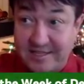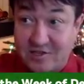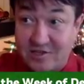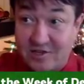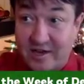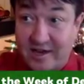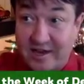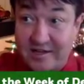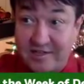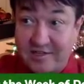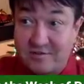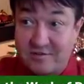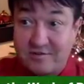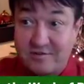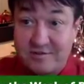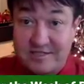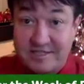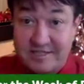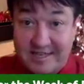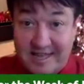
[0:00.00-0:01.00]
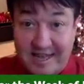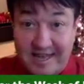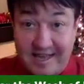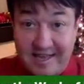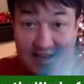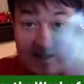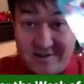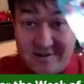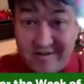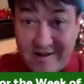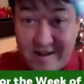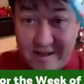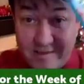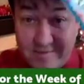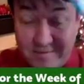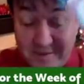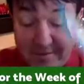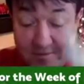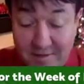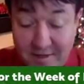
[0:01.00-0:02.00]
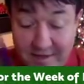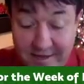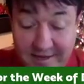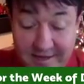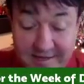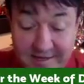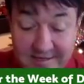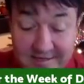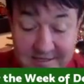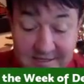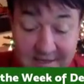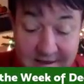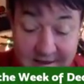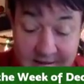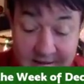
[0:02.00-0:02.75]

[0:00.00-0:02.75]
Try to stay in your happy place